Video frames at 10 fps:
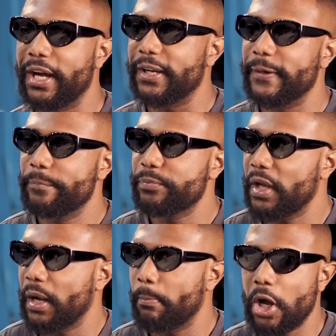but
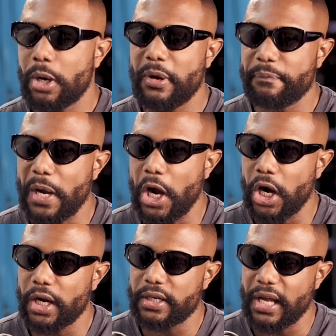bottom of my
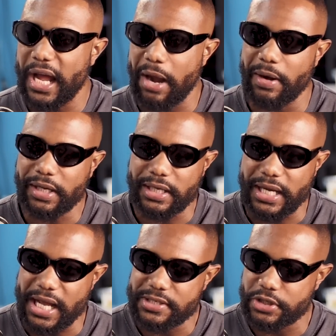heart, I
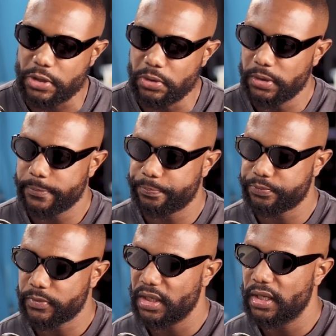recognize you.
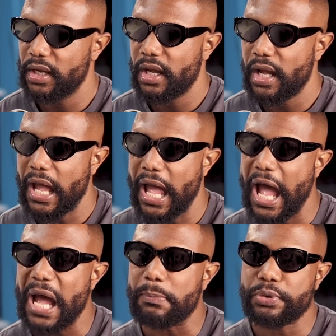Yeah.
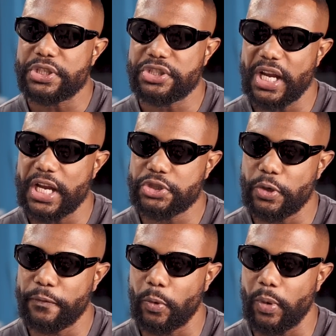I appreciate
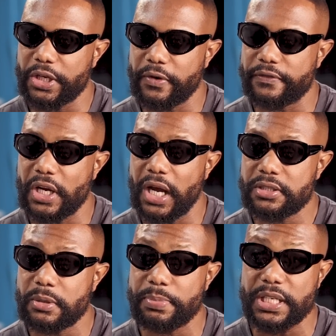you for what you've
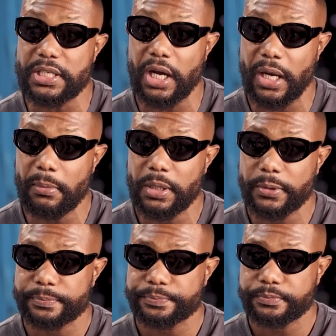done to B Dub.
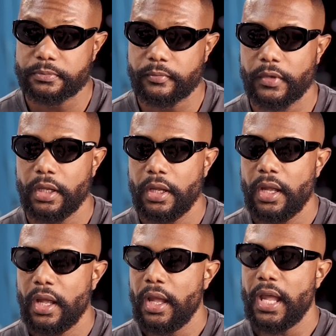
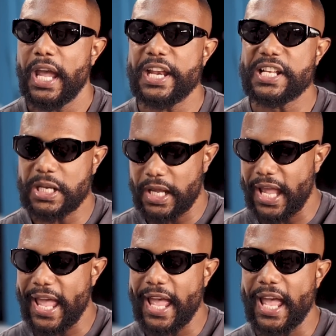And as a
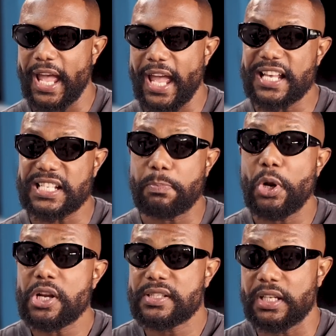as a
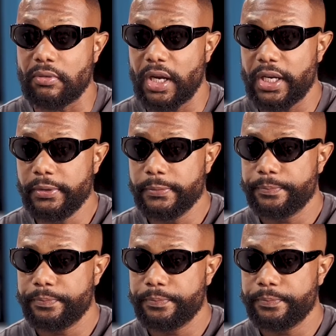person, right?